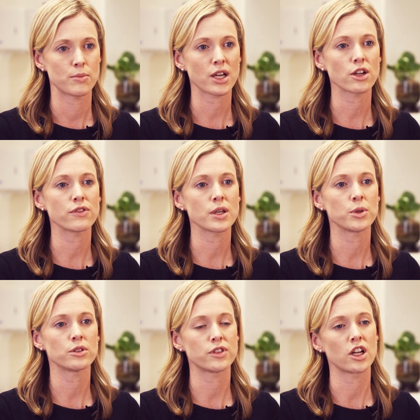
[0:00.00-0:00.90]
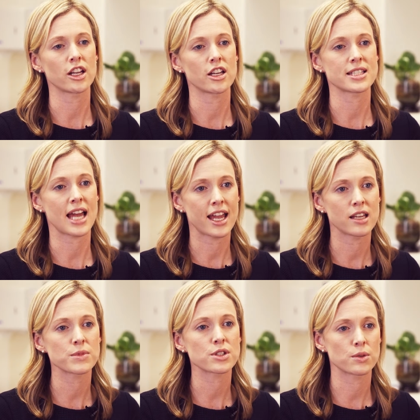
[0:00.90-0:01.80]
Tobacco-free portfolios
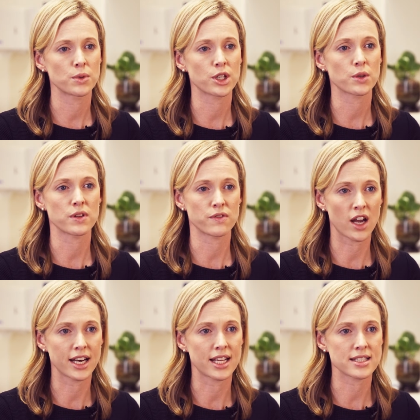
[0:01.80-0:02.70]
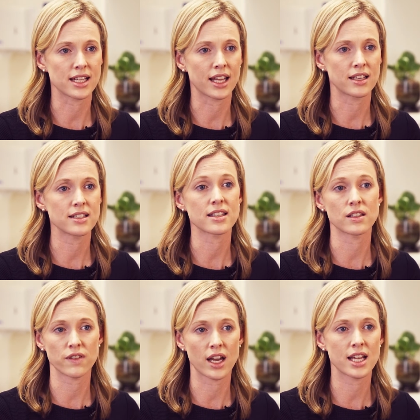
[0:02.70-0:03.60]
aims to work with finance leaders
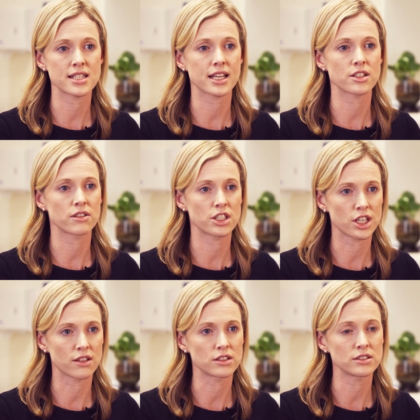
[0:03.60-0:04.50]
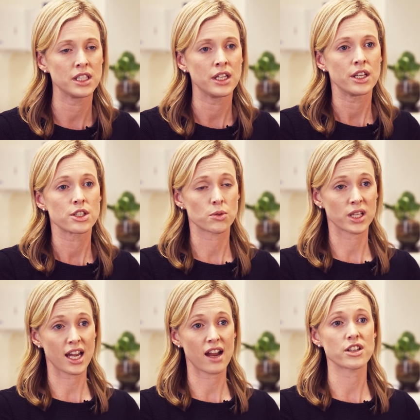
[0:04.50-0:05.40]
and the finance sector in general to
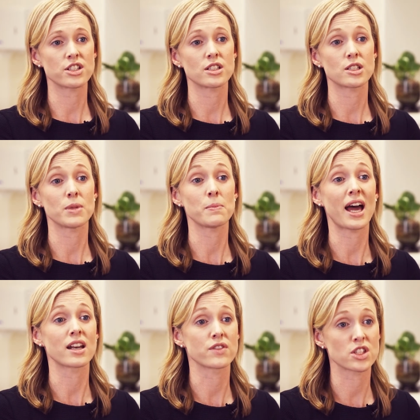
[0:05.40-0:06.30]
encourage it to be part of